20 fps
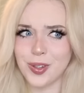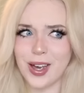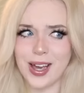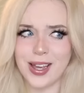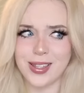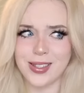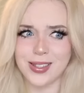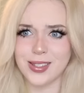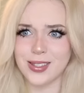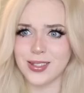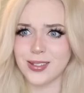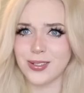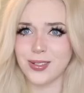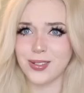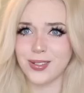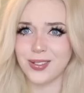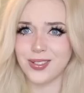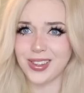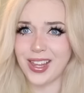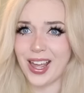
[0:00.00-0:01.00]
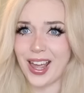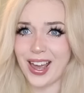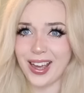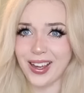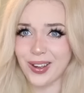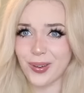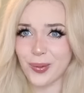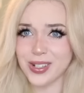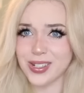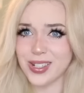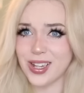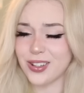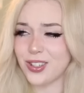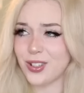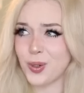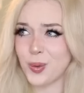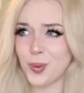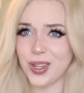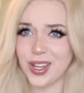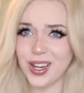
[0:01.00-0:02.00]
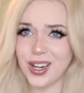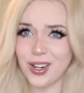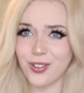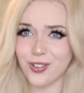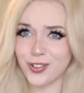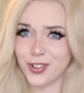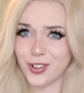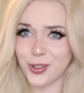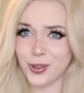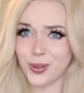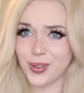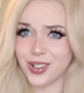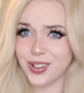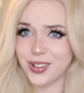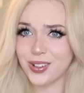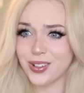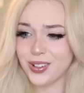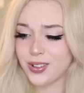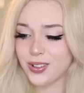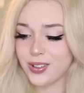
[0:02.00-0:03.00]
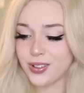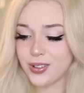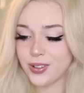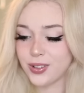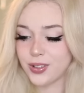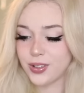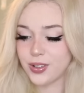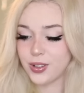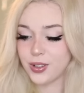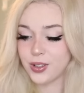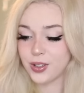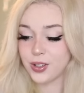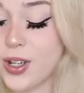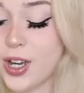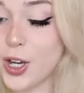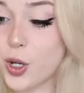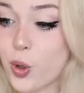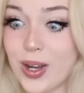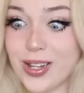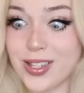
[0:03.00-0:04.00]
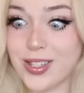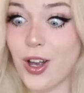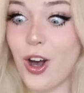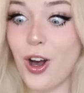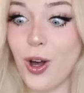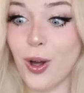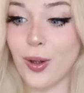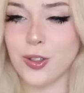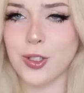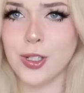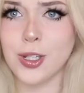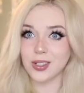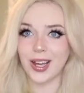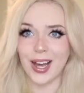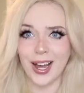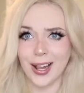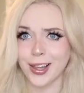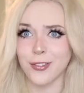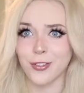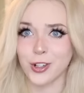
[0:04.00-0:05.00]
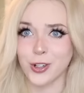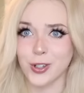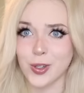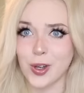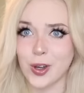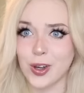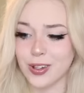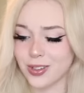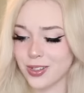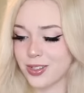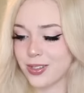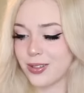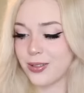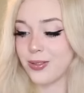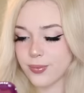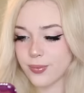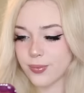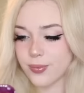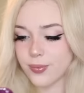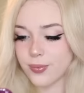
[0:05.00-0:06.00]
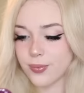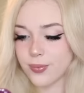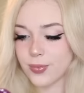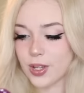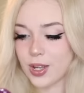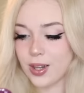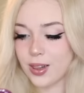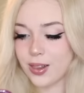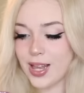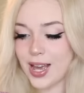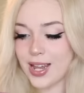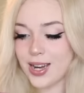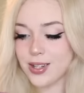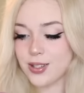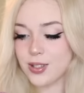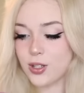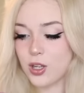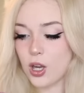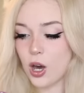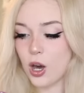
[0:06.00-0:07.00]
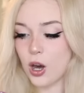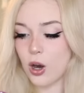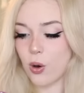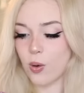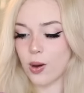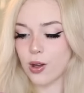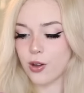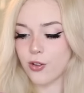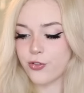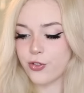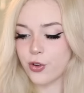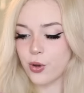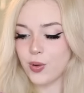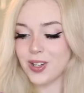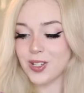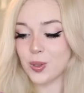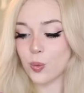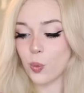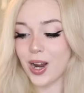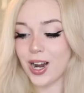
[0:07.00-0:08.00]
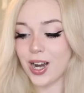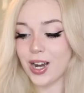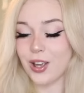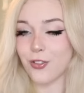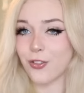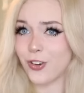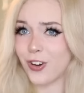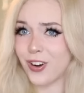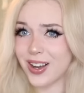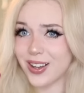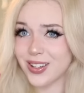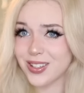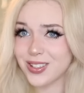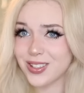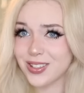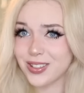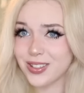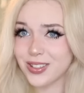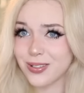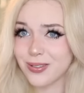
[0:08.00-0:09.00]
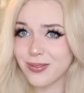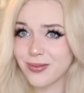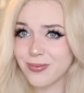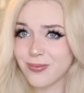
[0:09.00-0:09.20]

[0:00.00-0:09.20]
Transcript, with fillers: lies? The heck? What does that have to do with eating food? A croissant! I love croissants. Let us go. Food is waiting for us.